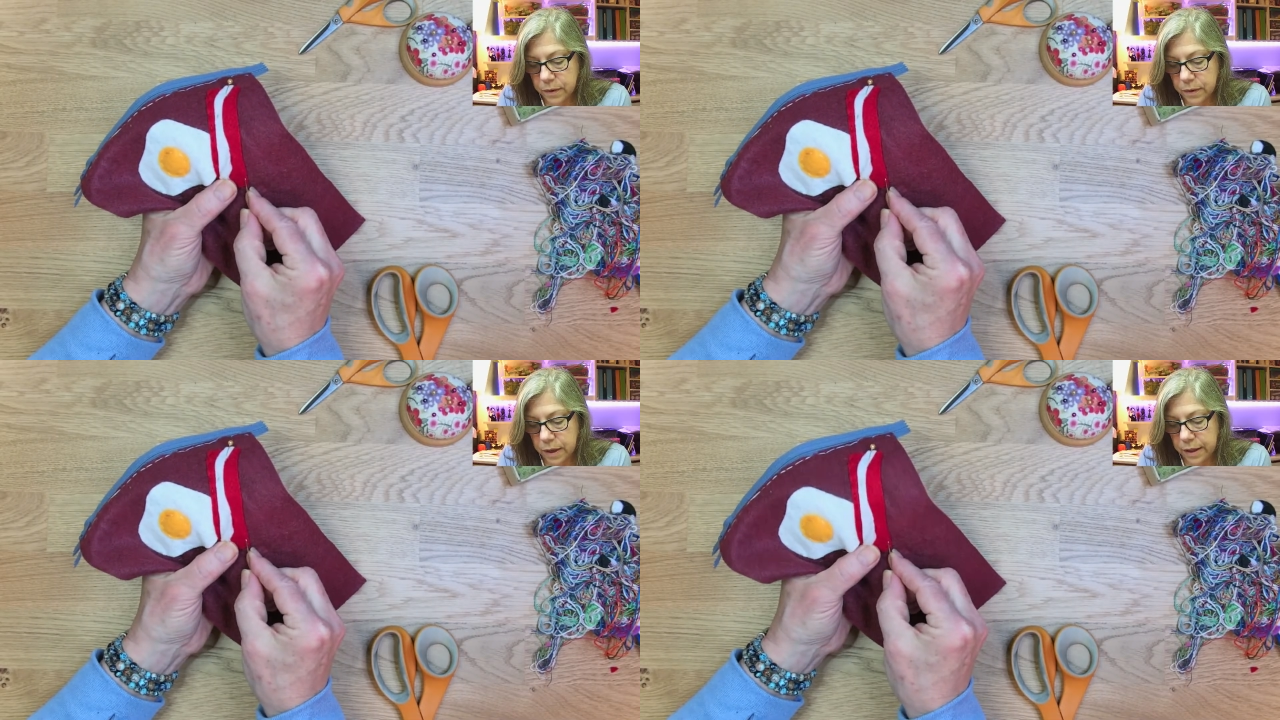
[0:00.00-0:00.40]

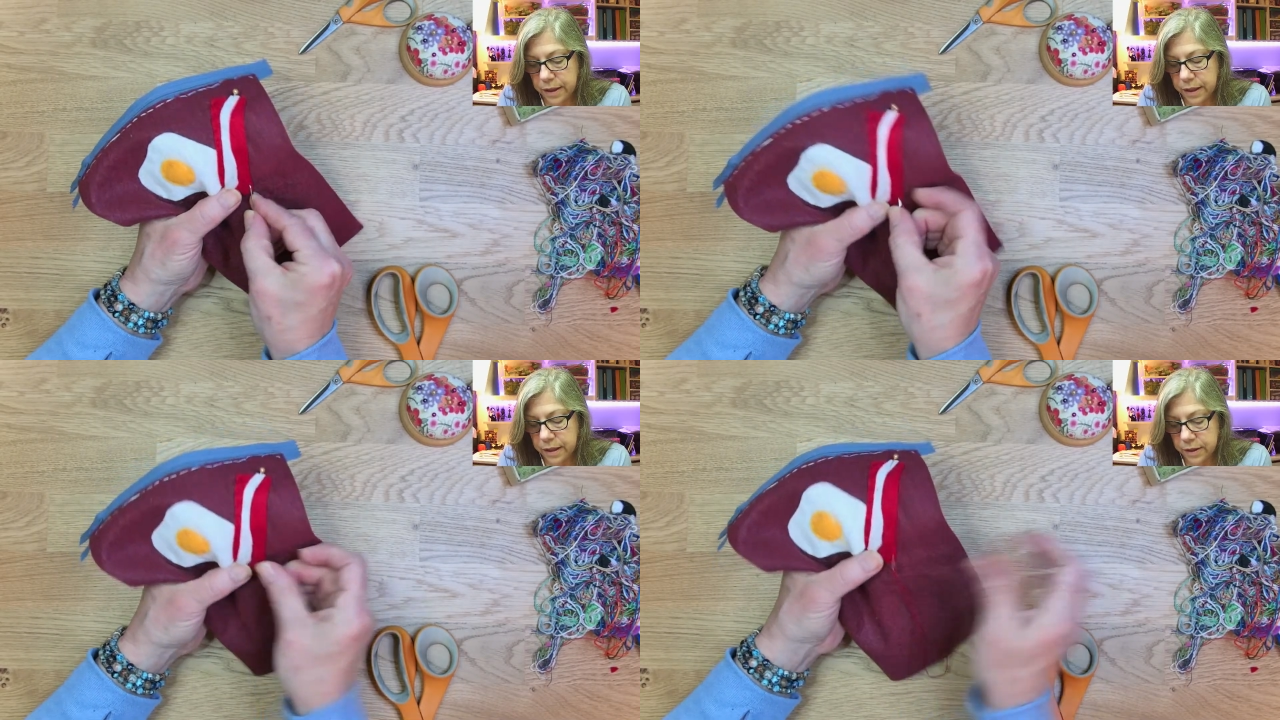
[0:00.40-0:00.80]
I
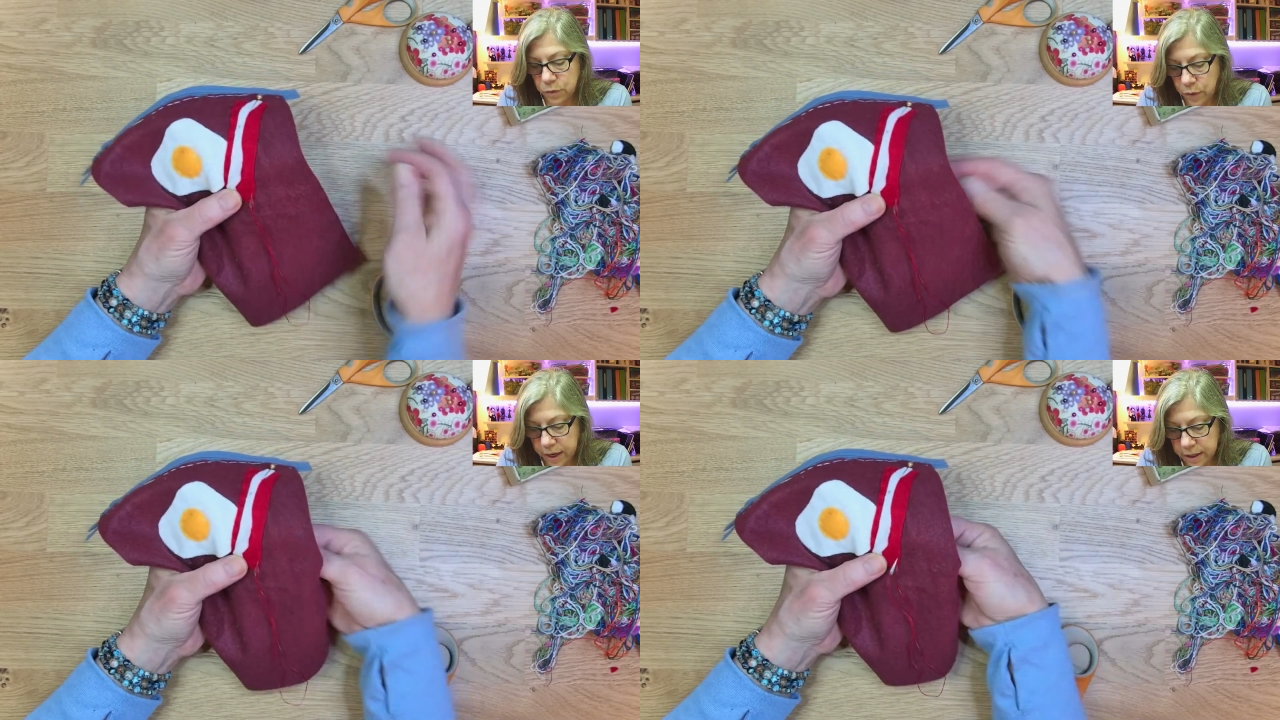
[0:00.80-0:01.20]
think this
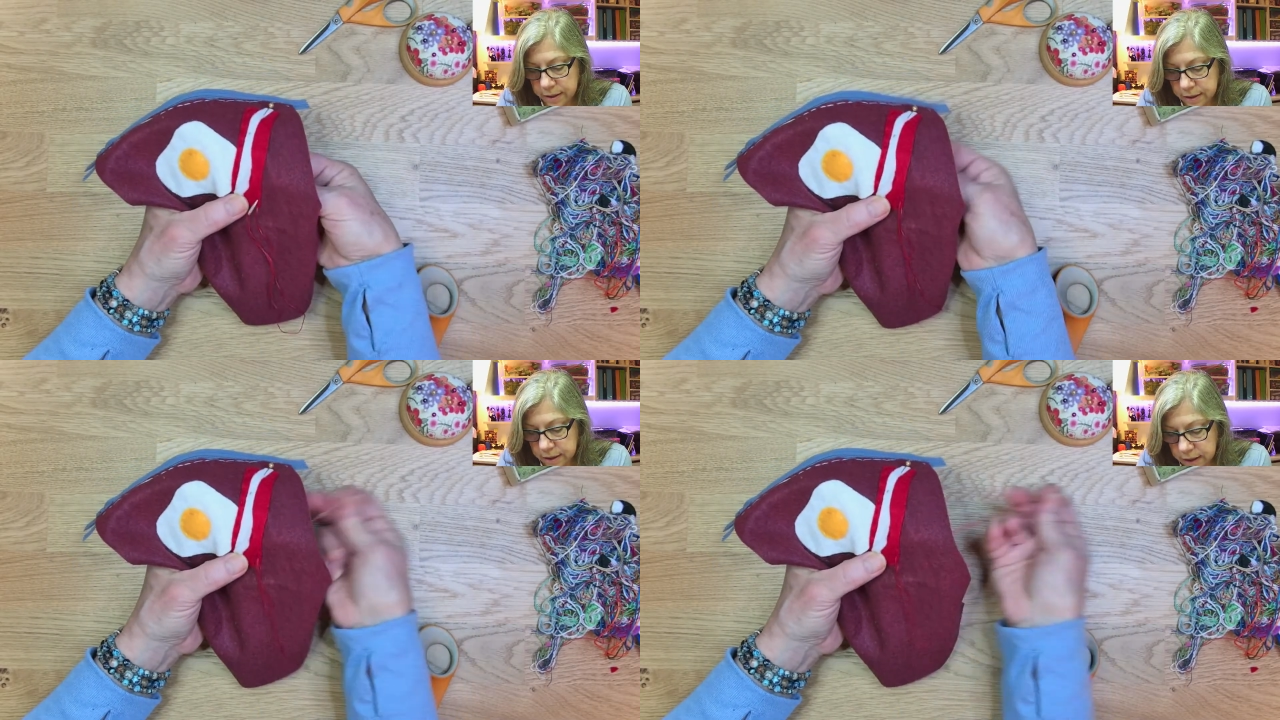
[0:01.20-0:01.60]
red
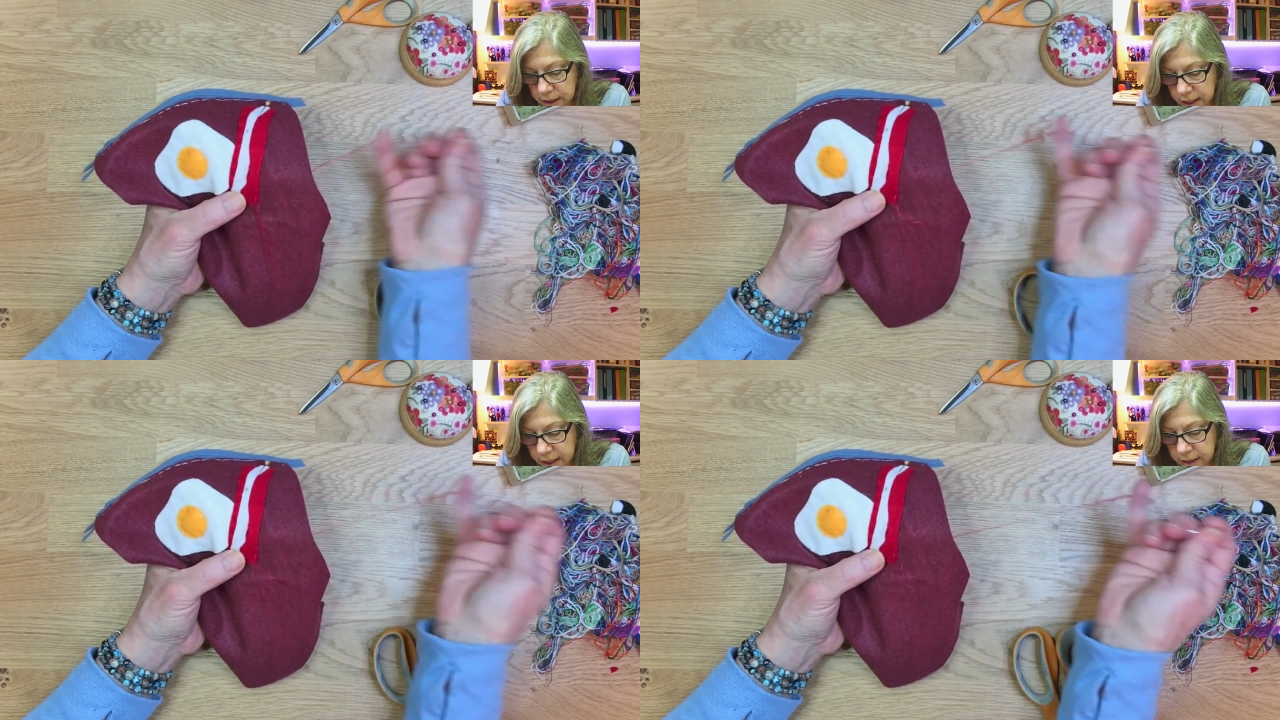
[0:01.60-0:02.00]
is
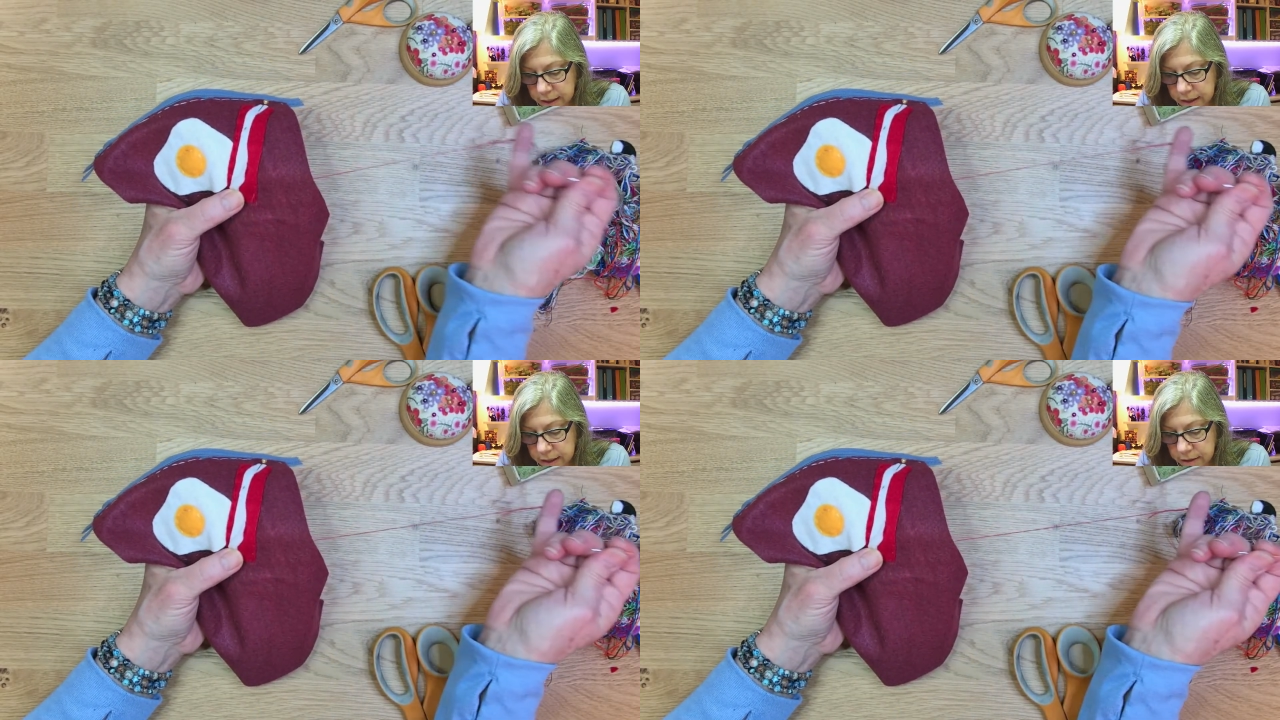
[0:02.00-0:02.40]

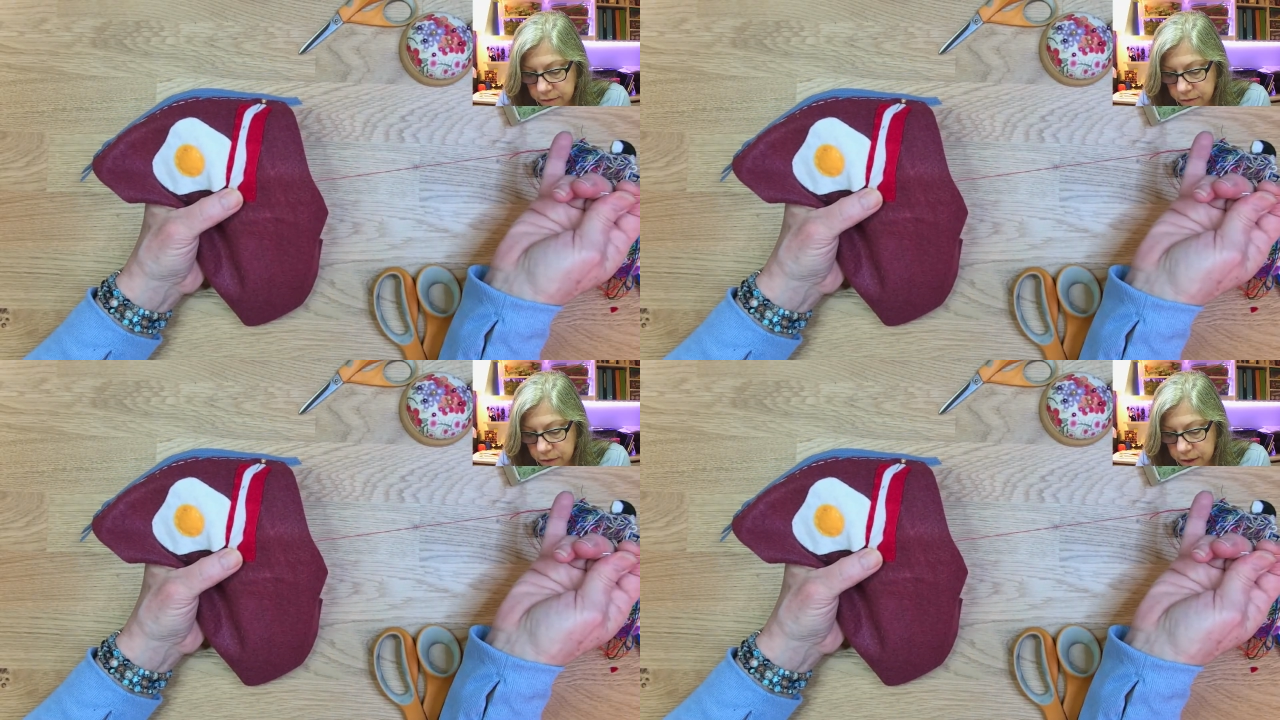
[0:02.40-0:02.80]
slightly
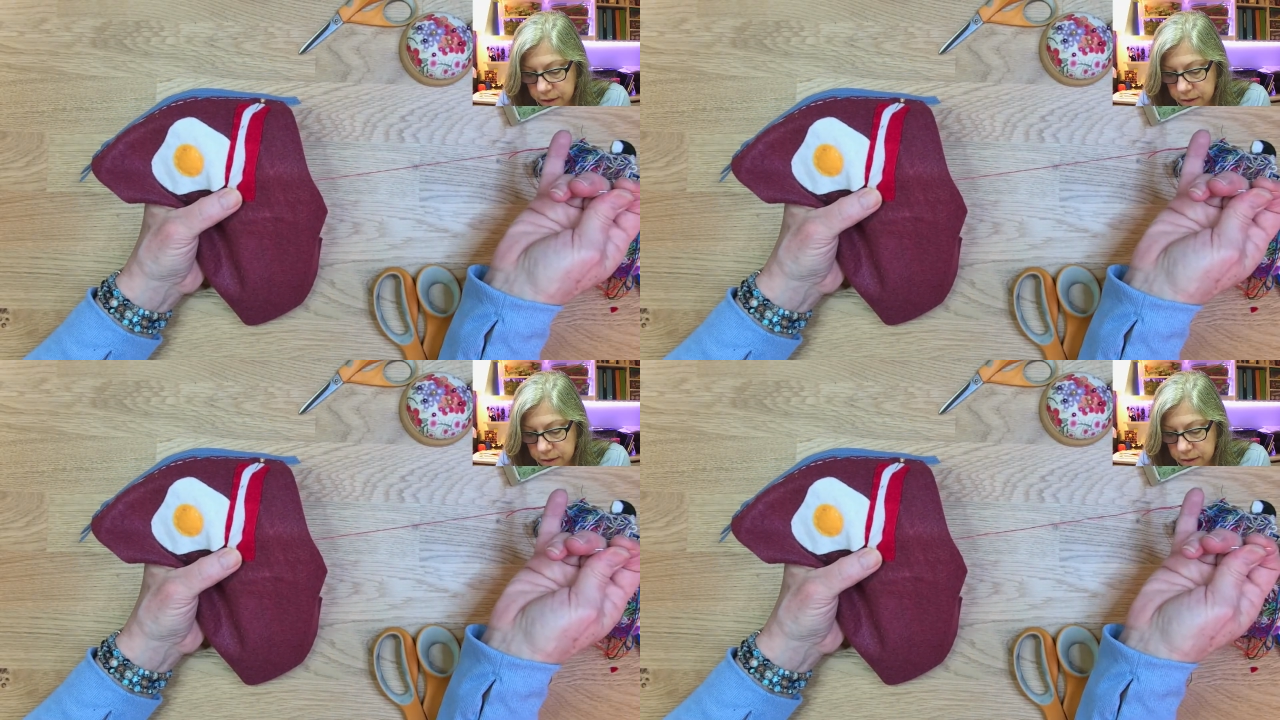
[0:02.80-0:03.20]

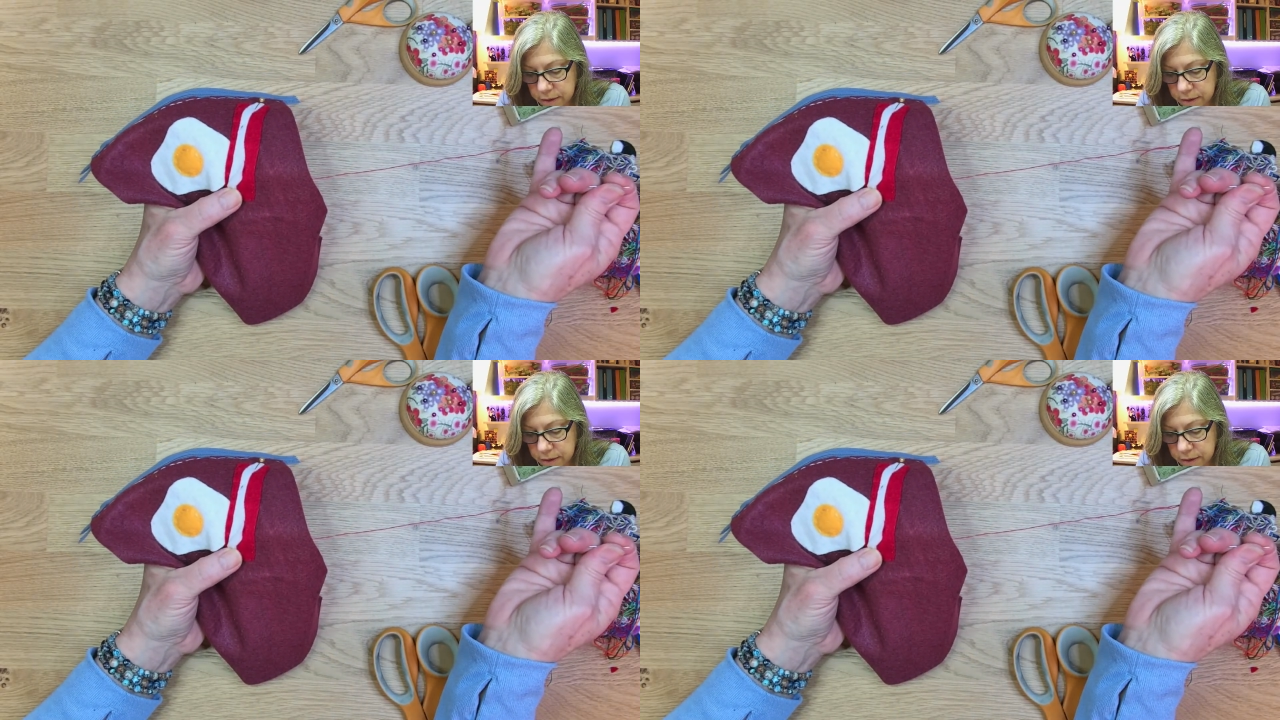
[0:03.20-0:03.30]
different